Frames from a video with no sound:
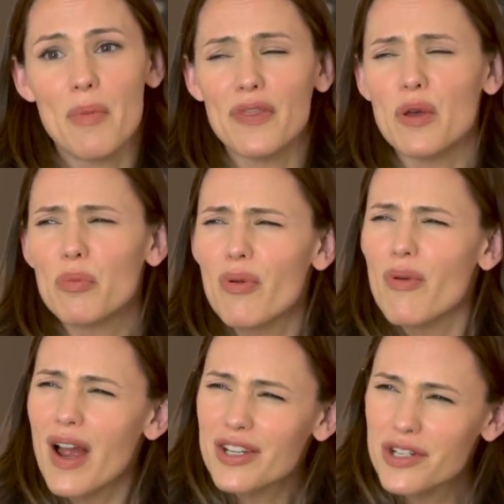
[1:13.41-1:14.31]
But the
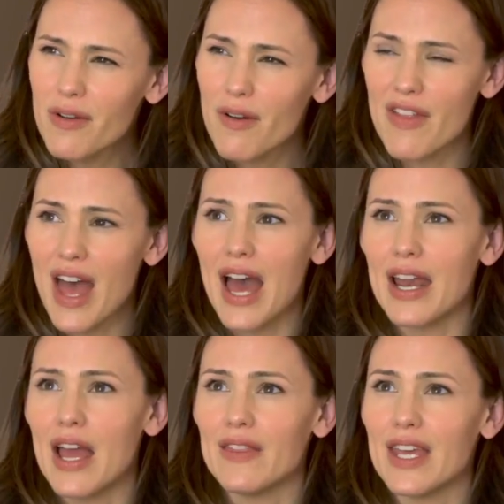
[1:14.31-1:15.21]
pressure of
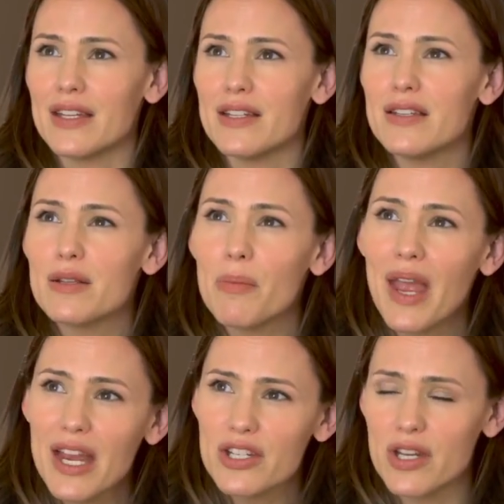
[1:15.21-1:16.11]
that and the
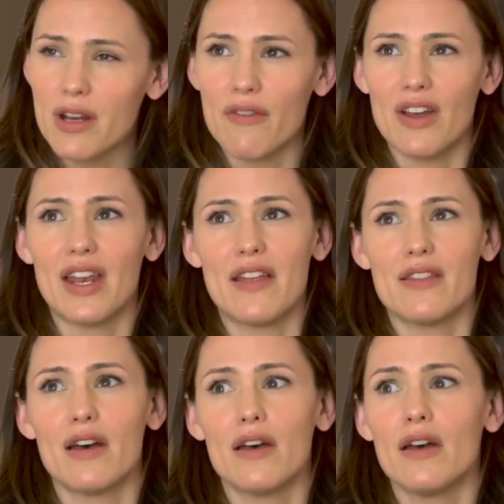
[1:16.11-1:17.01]
anticipation of it
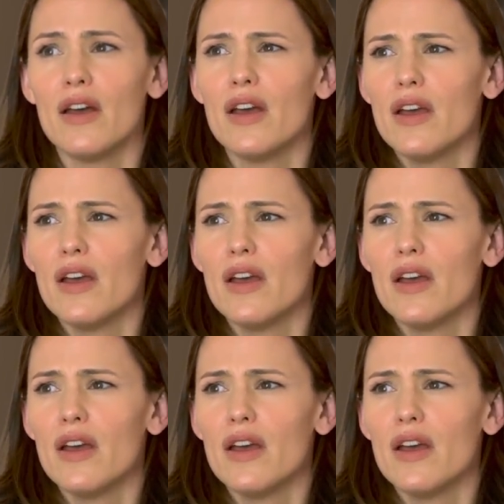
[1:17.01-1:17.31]
and the